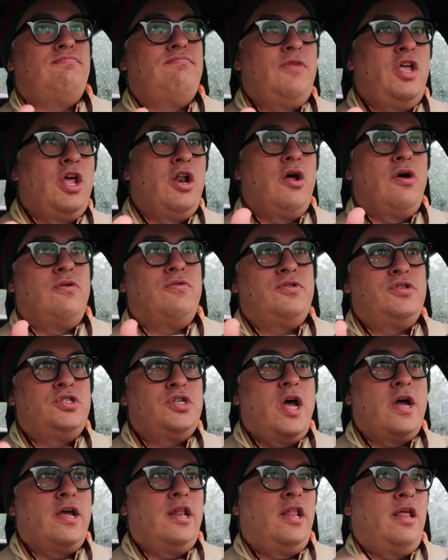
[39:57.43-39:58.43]
you know,
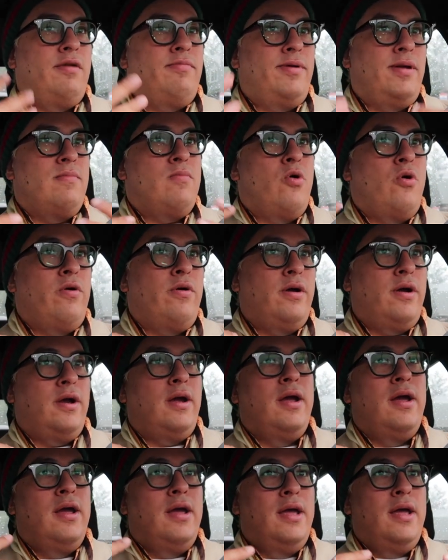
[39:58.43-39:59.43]
talk a little bit
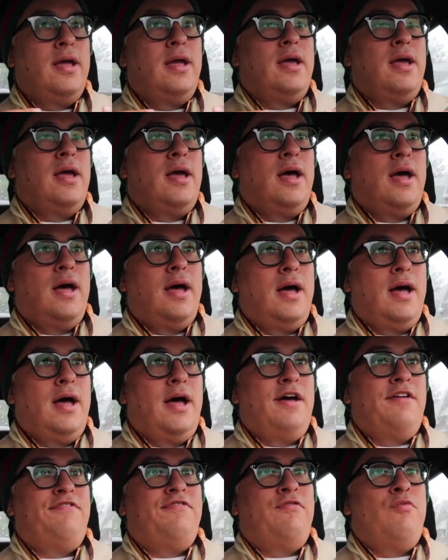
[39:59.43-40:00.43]
more
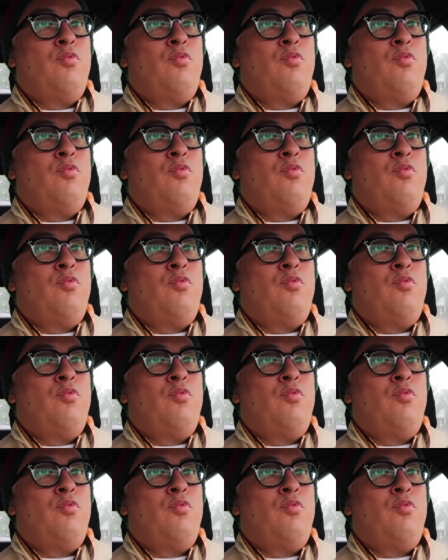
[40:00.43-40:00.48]
of